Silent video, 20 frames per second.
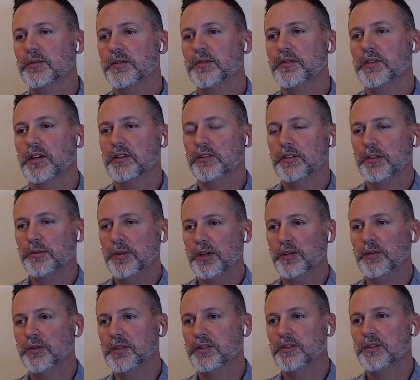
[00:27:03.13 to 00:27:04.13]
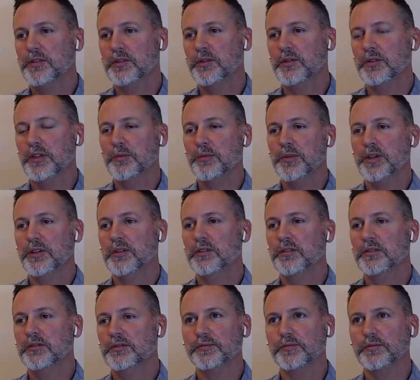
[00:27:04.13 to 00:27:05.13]
We've talked about what you do in the
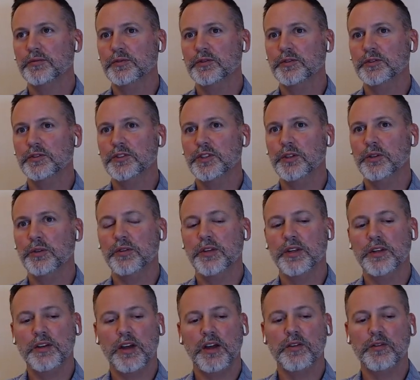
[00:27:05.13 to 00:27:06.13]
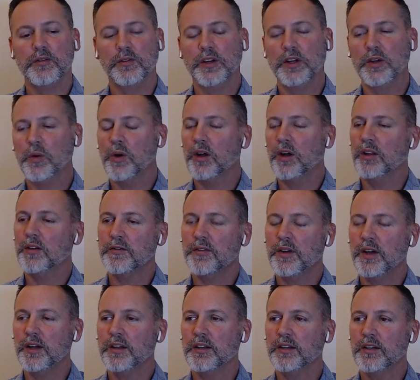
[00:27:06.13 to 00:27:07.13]
middle, and then how
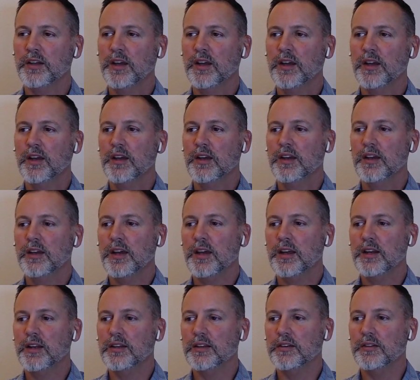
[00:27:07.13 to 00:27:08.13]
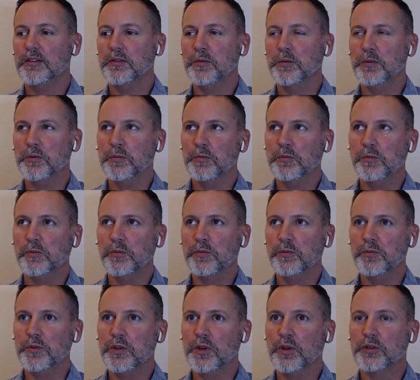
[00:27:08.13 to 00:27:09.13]
requalifying, and
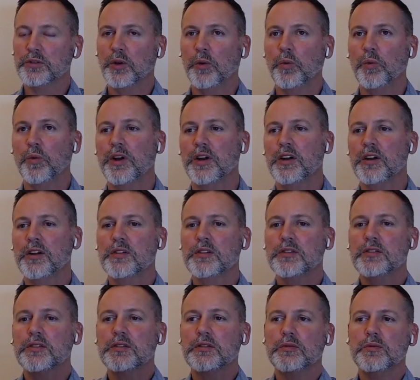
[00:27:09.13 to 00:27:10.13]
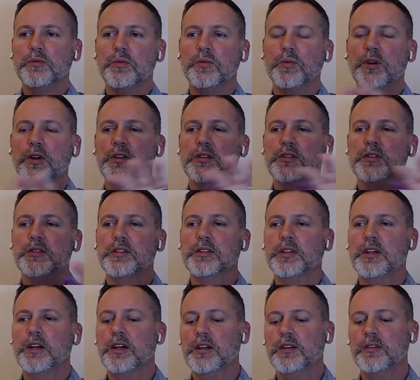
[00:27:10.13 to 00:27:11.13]
so where does
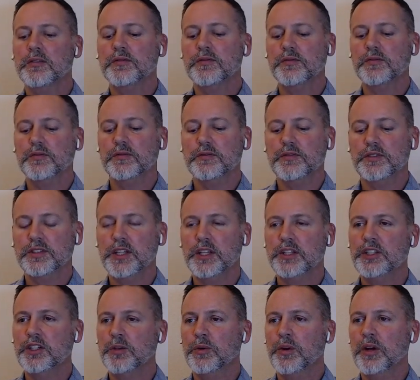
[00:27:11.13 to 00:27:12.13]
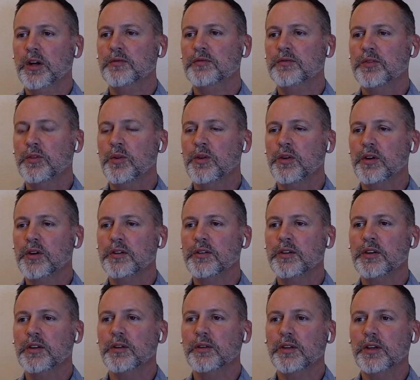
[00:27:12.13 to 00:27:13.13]
this kind of set you up for,
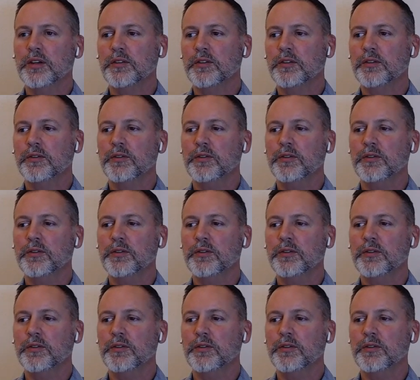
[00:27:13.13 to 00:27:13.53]
like